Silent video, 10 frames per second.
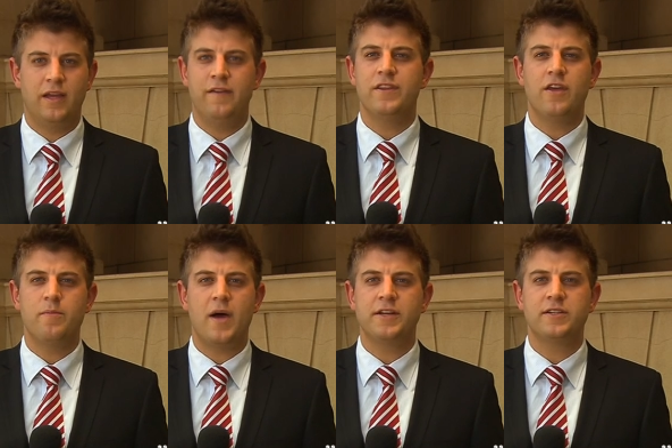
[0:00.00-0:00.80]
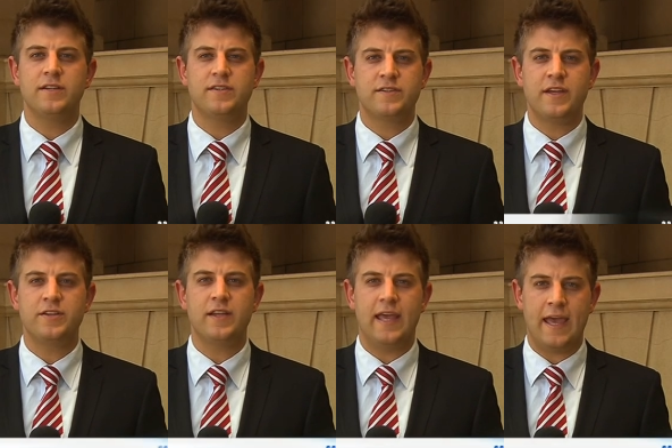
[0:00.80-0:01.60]
Even though Marshall is
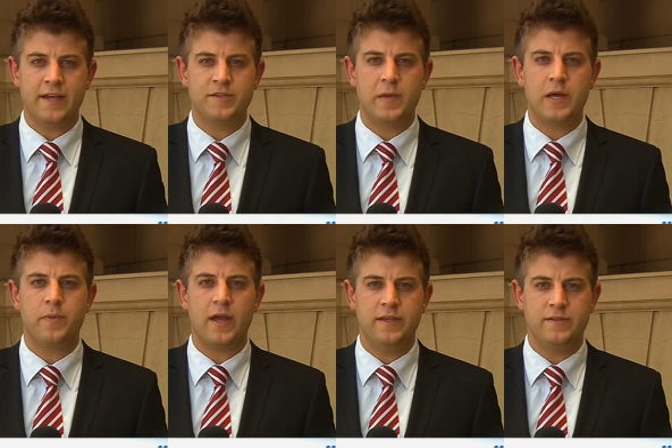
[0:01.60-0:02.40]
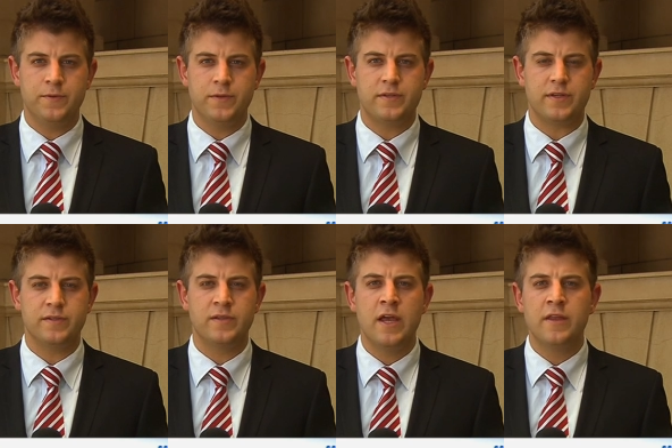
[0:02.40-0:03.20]
essentially housebound by his
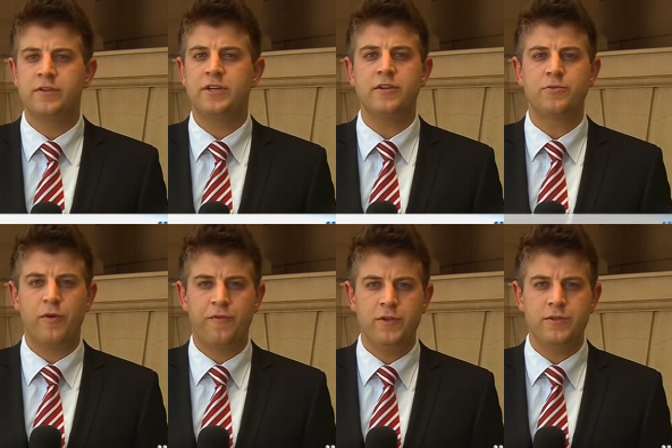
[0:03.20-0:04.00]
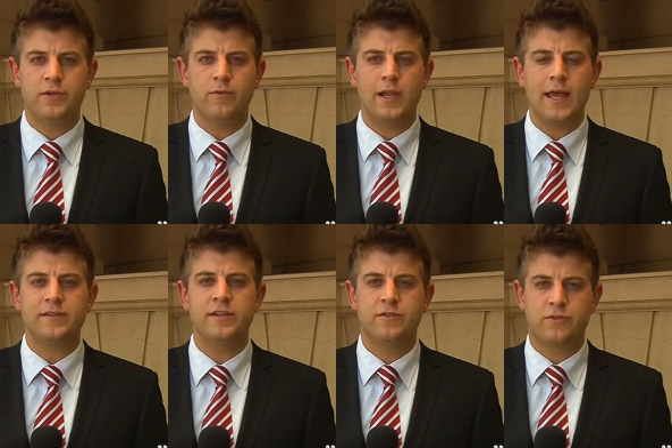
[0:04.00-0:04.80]
illnesses, the judge refused to
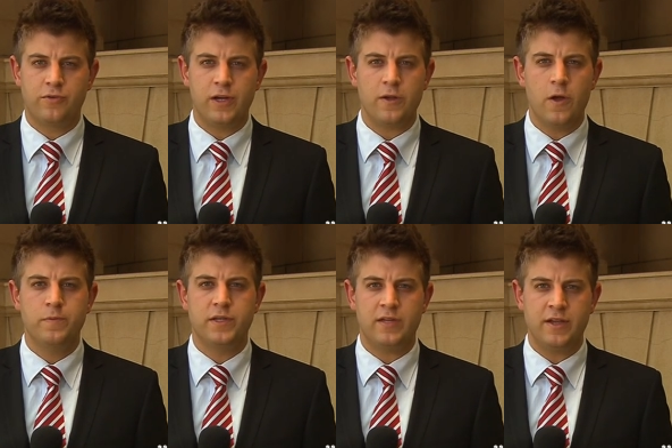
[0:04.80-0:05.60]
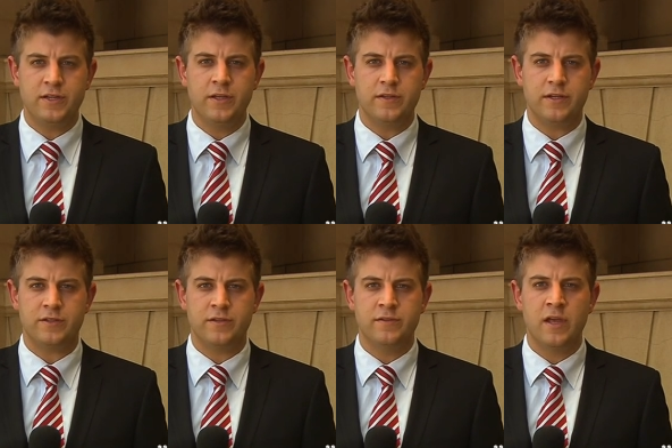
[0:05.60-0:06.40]
relax his strict home detention
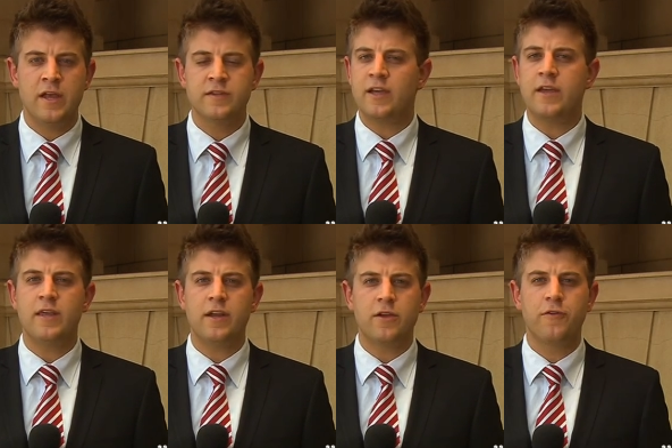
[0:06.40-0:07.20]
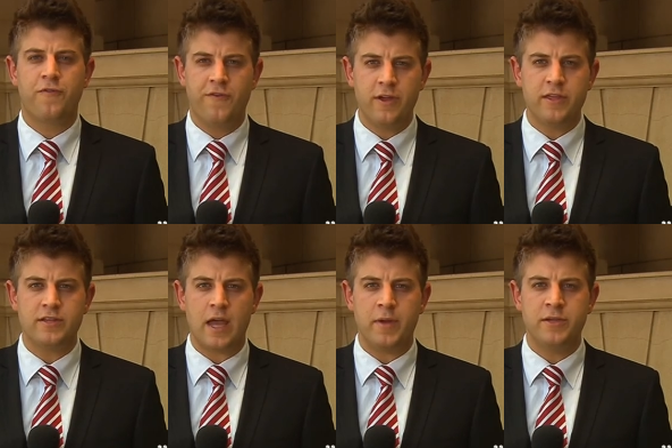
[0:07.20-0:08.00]
conditions, saying that it could
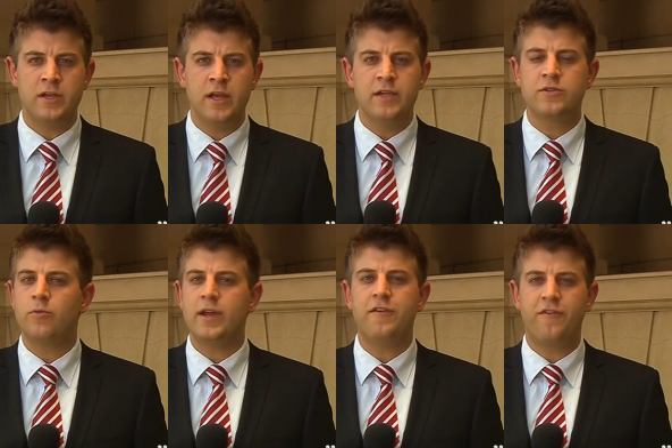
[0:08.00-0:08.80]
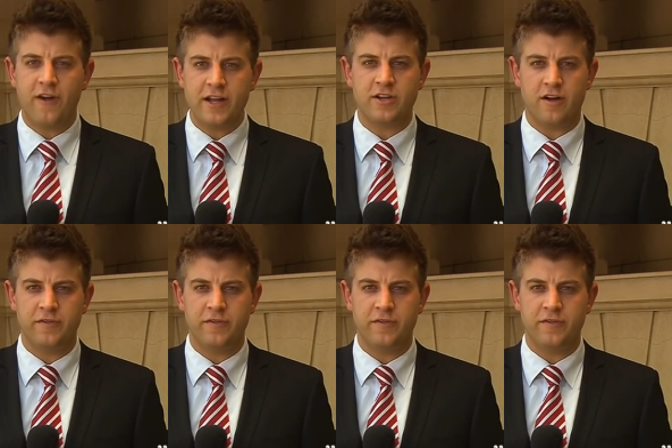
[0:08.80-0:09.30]
further damage his already fragile